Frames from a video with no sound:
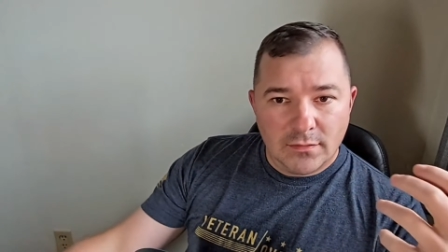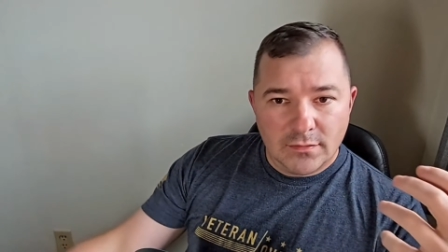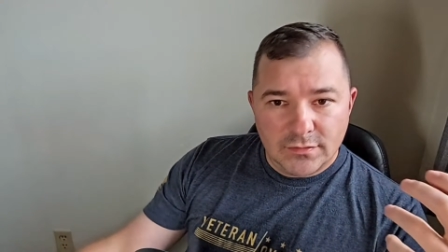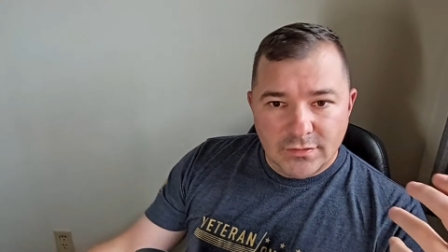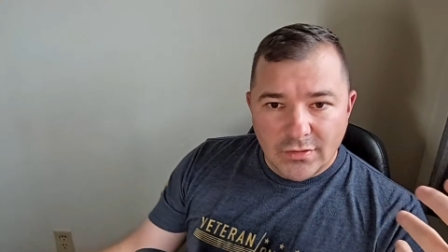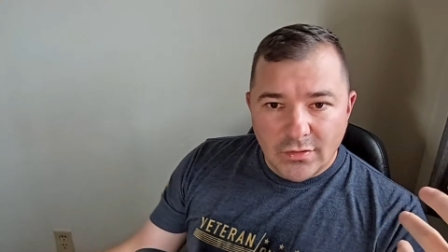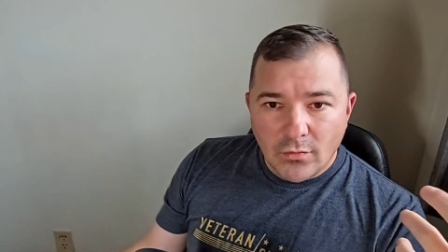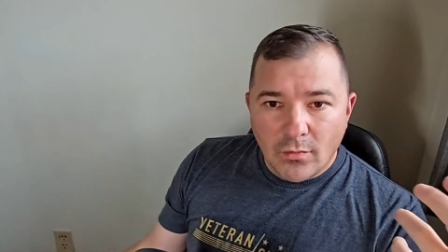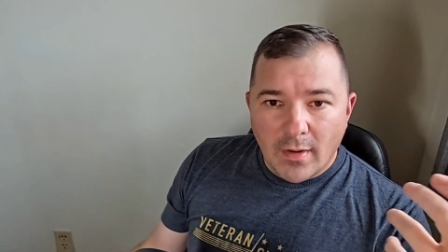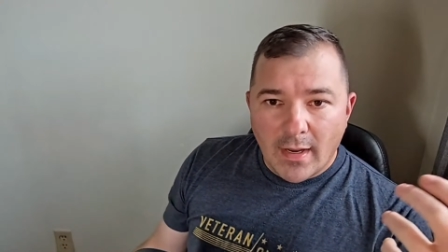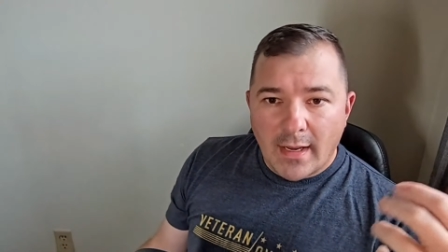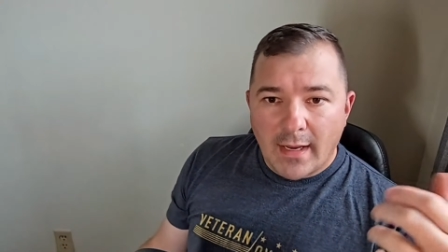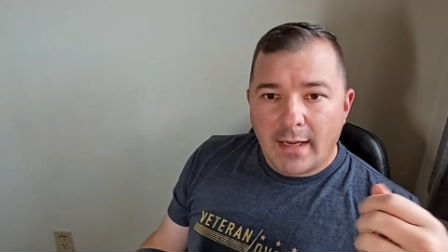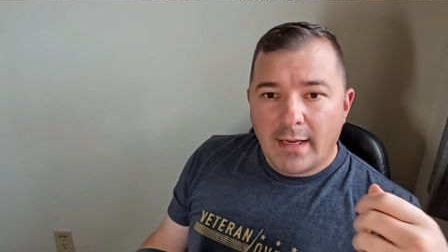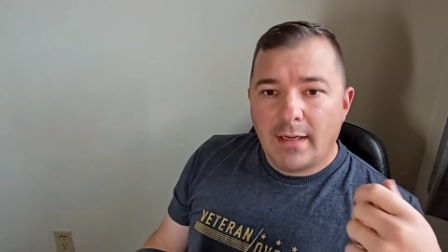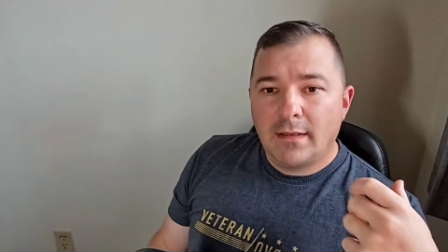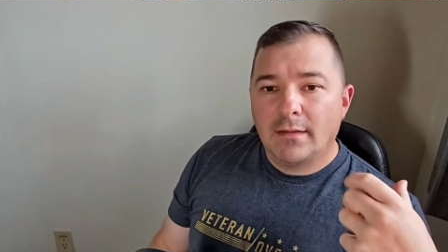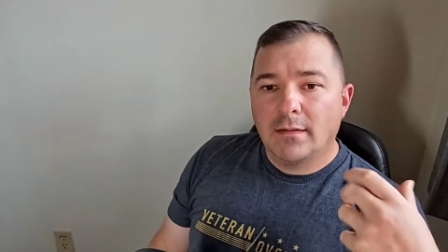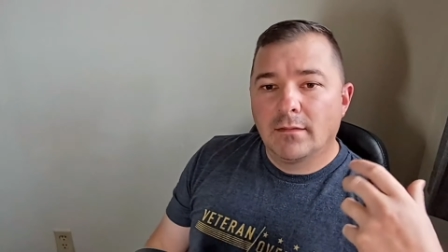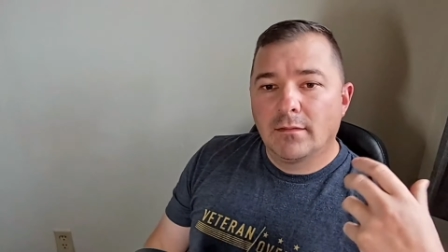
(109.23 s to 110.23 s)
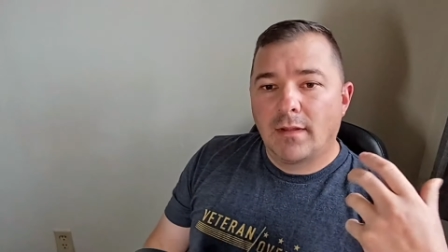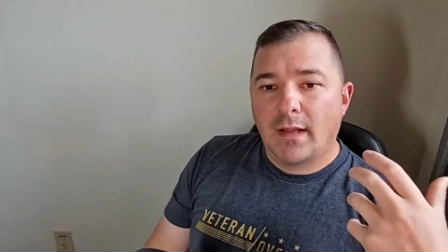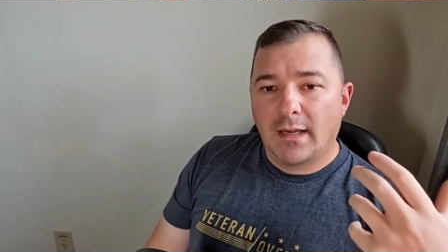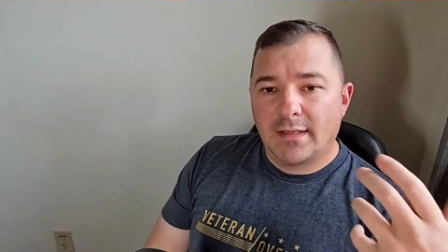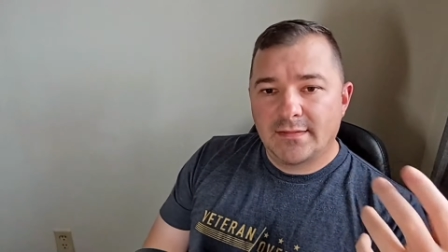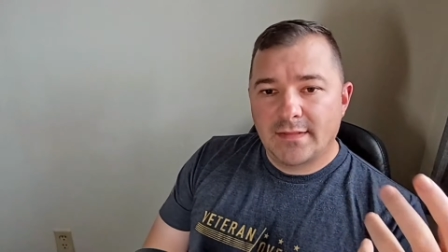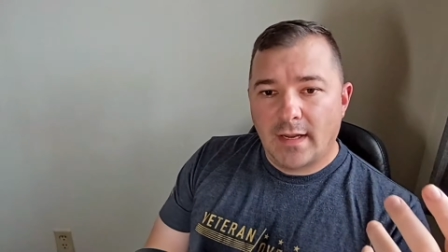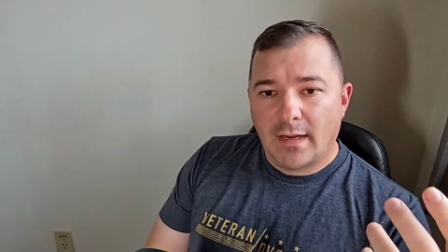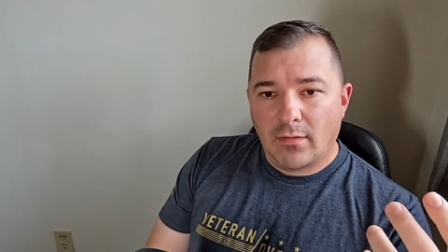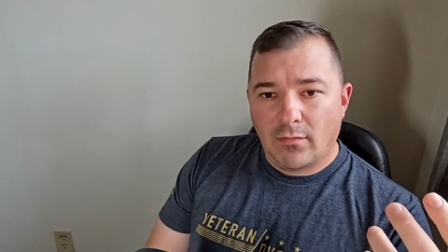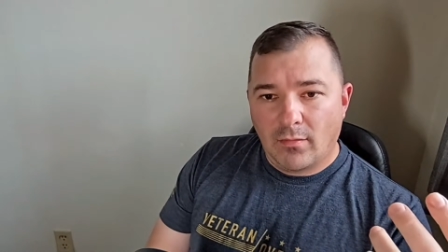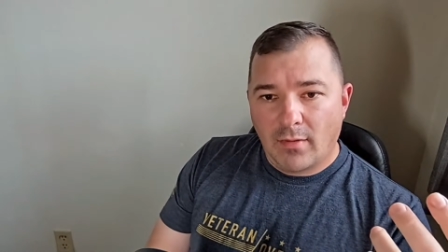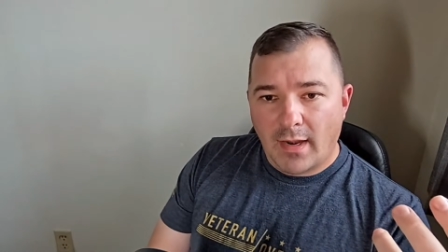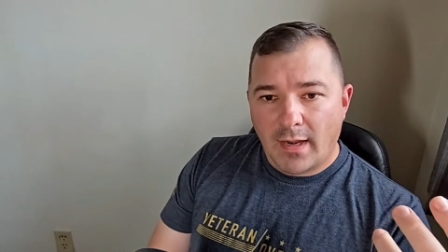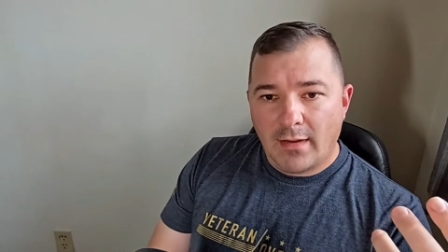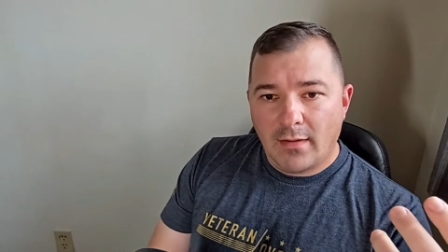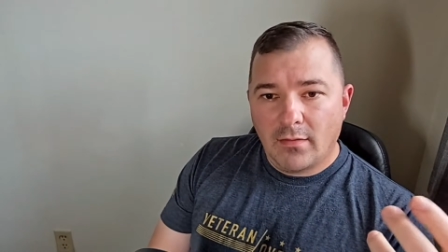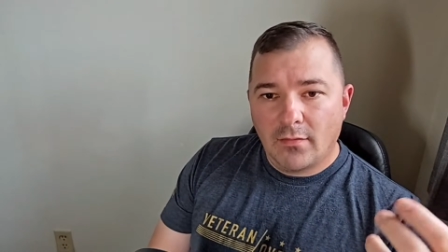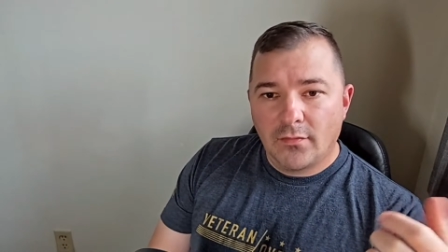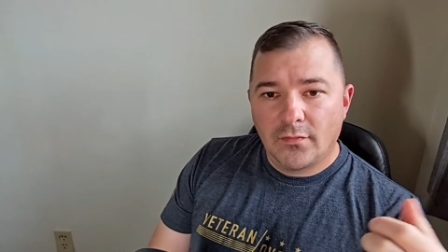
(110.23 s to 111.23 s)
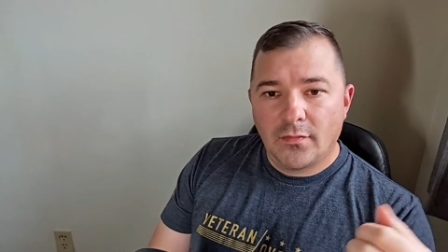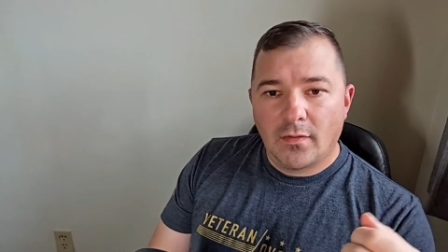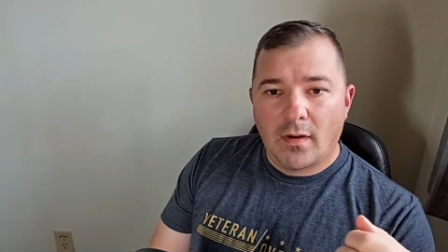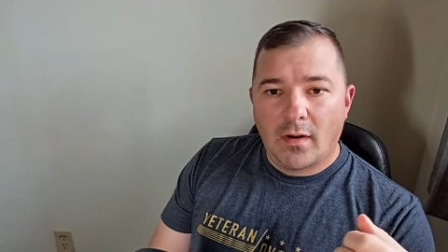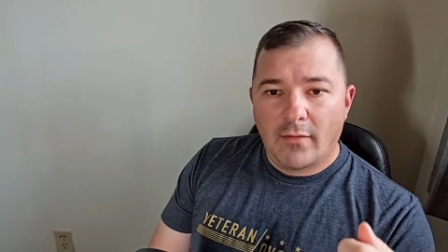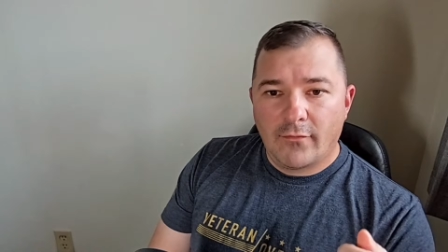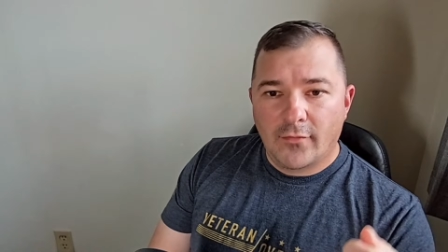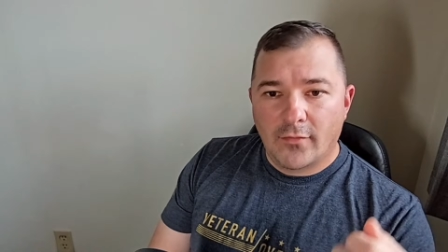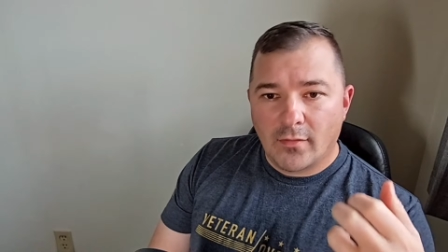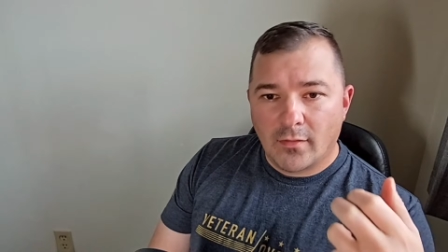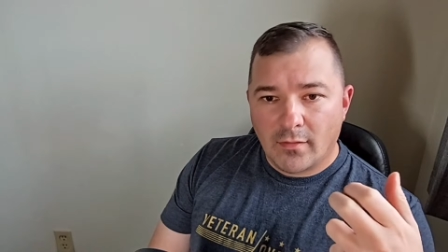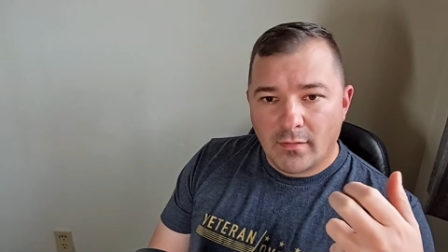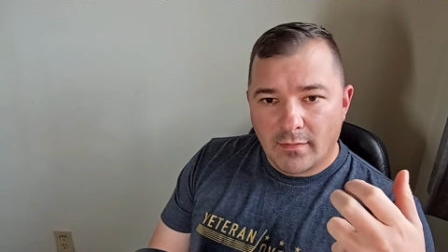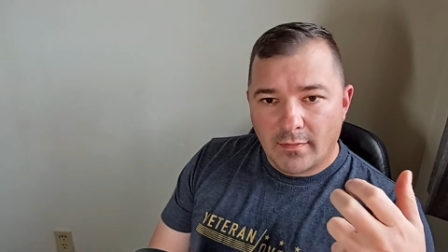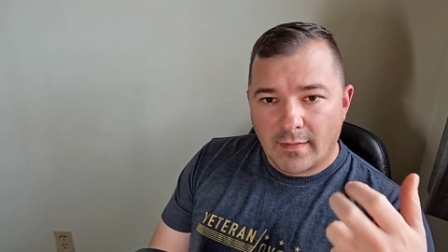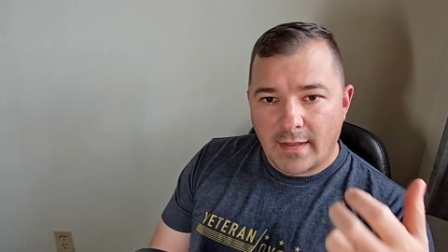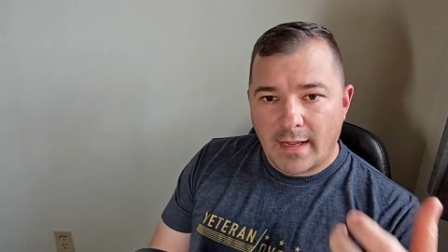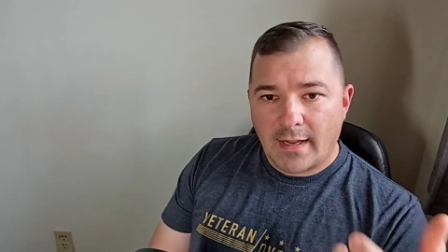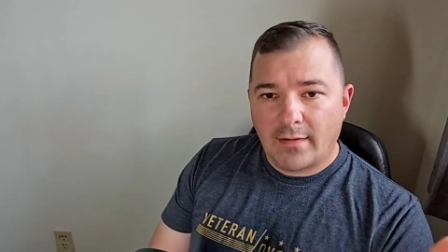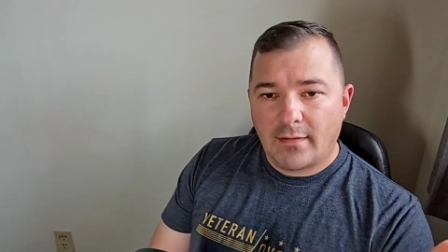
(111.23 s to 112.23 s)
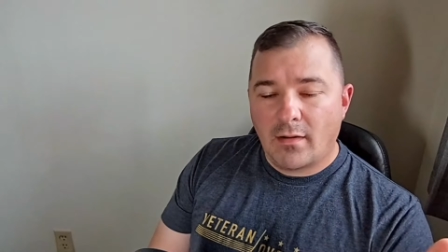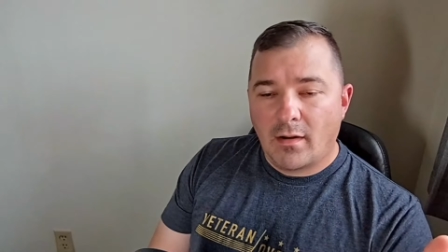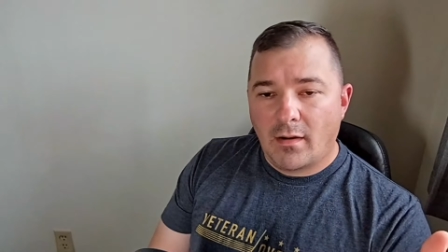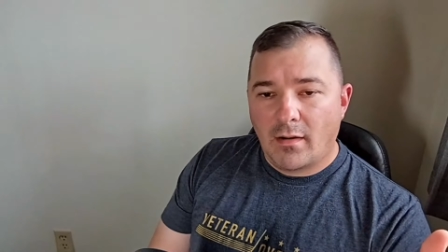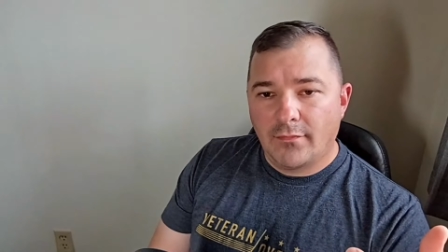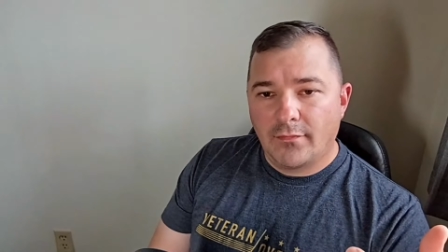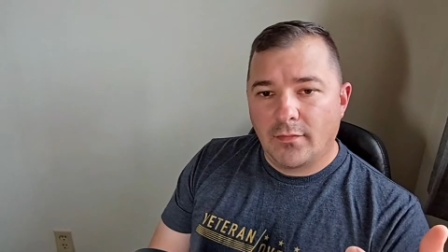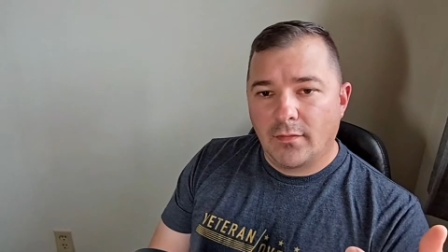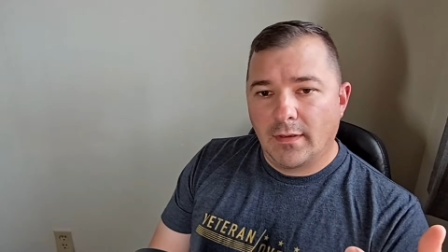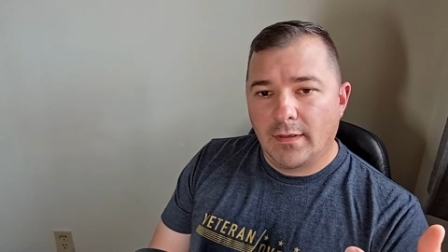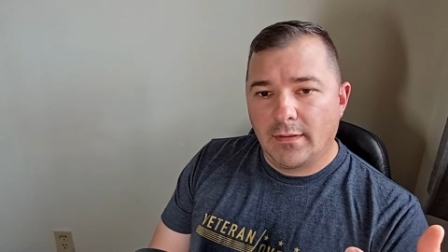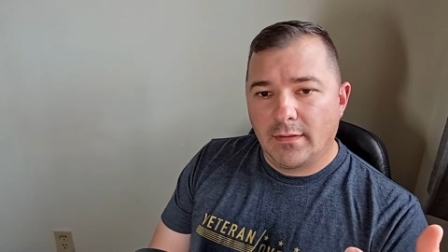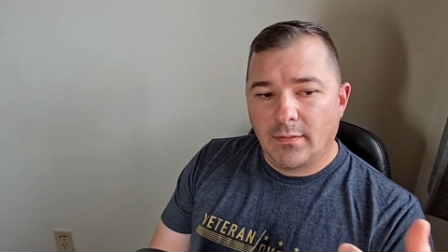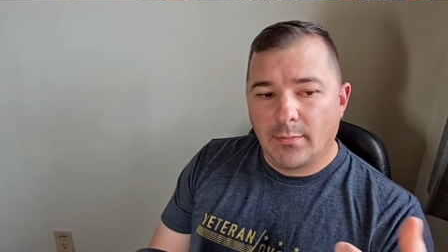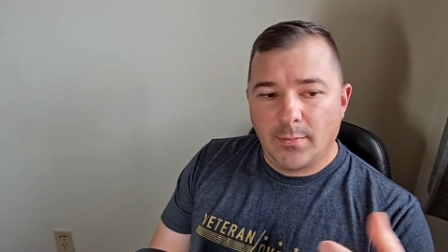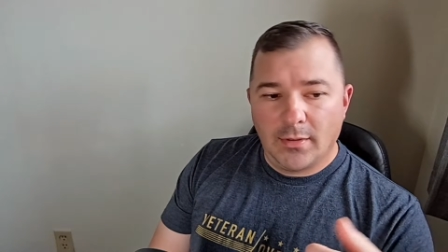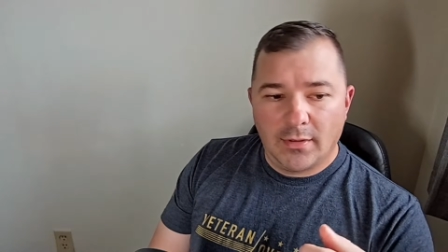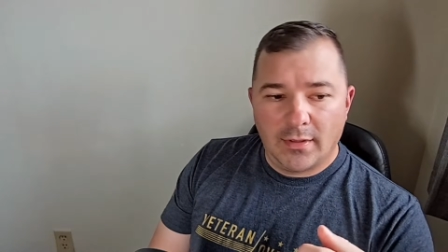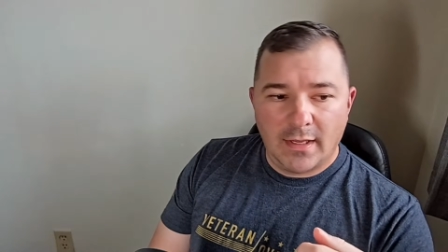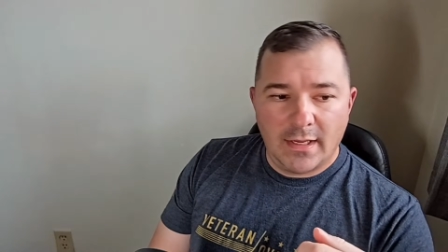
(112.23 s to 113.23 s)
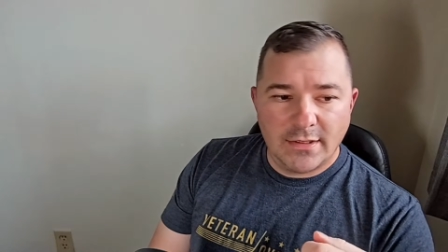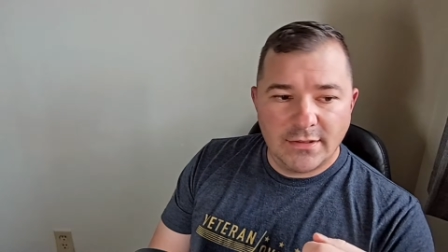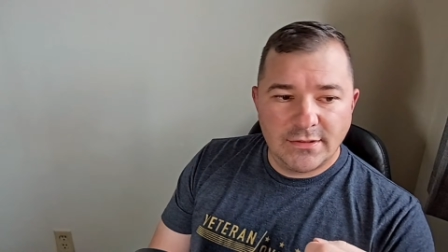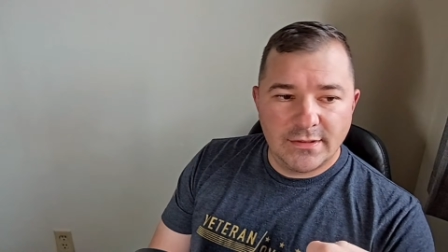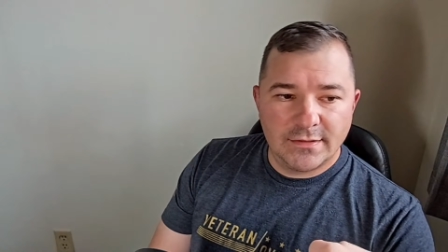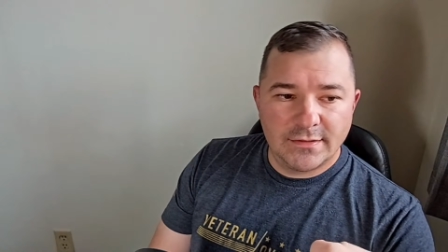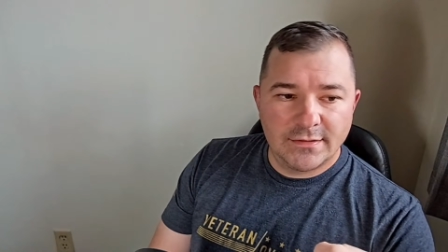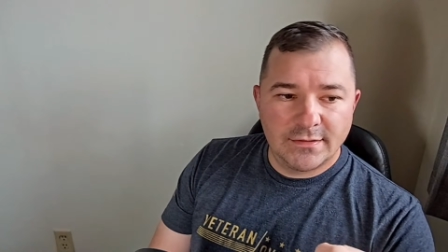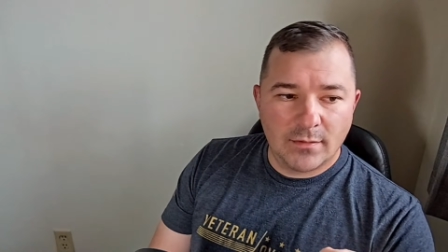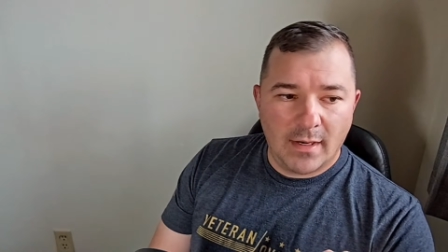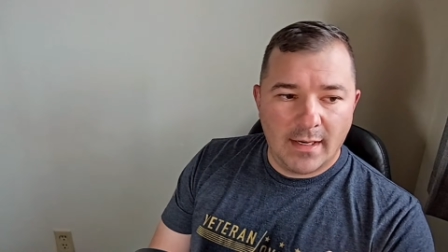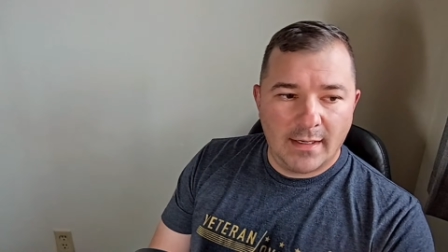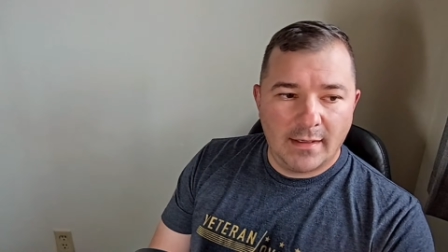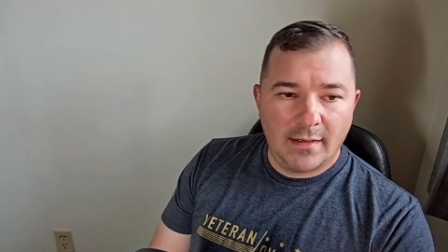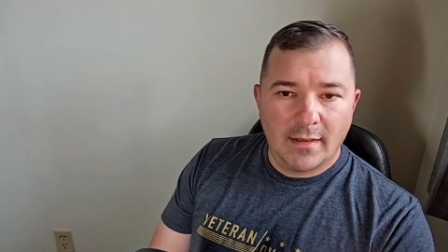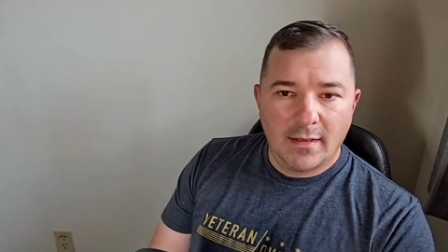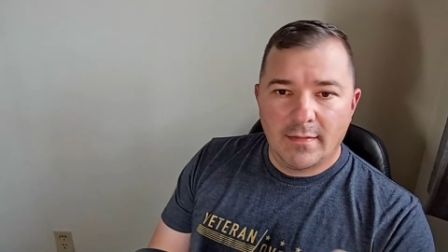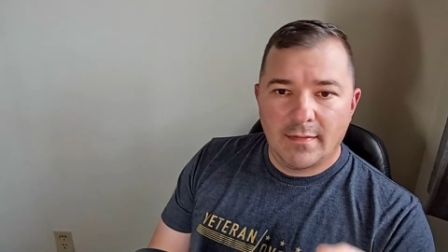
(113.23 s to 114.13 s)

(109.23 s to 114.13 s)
Two-way line-of-sight radios offer that off-grid communications, right?